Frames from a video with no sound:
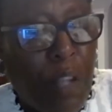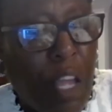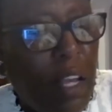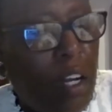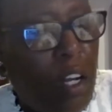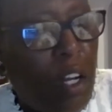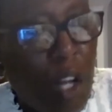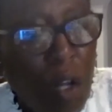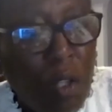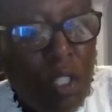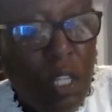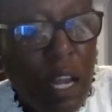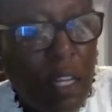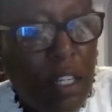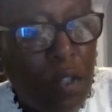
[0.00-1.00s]
In
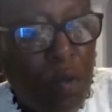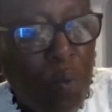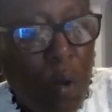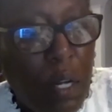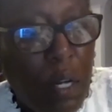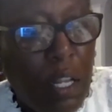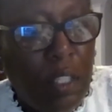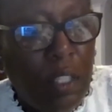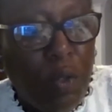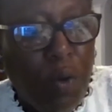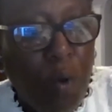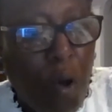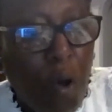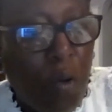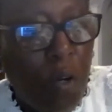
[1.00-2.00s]
closing, I just want to let
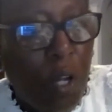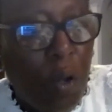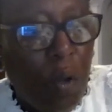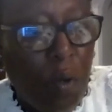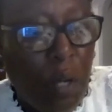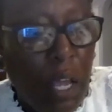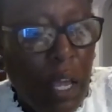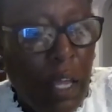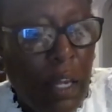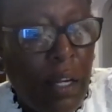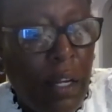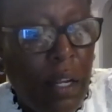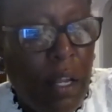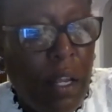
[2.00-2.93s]
you all know that